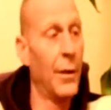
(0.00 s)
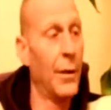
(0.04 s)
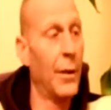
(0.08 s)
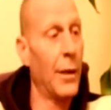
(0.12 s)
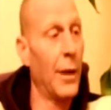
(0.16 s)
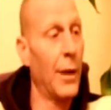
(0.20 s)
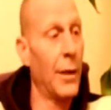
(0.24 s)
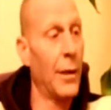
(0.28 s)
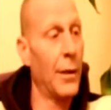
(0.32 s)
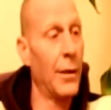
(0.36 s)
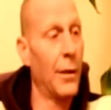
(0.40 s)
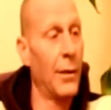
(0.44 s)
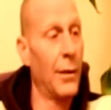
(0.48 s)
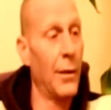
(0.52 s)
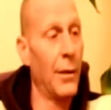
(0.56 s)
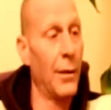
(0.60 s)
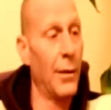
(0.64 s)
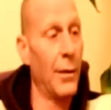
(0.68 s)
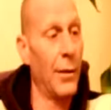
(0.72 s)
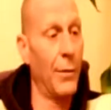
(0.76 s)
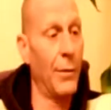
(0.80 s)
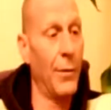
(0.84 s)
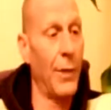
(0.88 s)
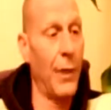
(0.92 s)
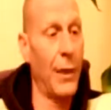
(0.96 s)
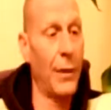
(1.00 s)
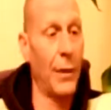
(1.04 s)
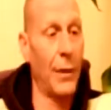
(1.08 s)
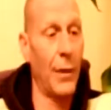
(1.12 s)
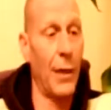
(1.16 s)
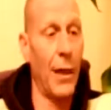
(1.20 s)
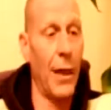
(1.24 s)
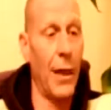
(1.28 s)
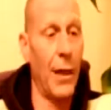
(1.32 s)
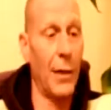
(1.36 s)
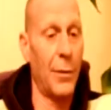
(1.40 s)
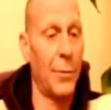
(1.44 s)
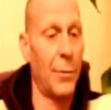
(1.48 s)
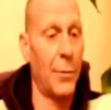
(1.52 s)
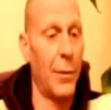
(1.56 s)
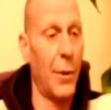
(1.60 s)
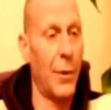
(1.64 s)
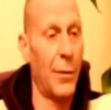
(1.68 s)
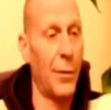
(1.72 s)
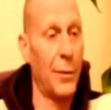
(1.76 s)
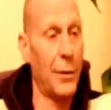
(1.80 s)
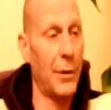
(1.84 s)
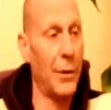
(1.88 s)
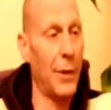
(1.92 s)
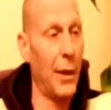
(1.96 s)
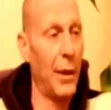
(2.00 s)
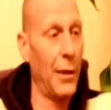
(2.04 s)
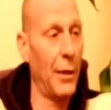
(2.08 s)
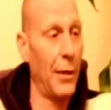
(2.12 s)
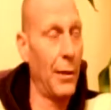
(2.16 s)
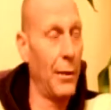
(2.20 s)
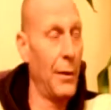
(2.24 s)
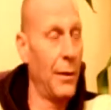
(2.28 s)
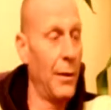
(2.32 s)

Yeah, you don't vandalise property.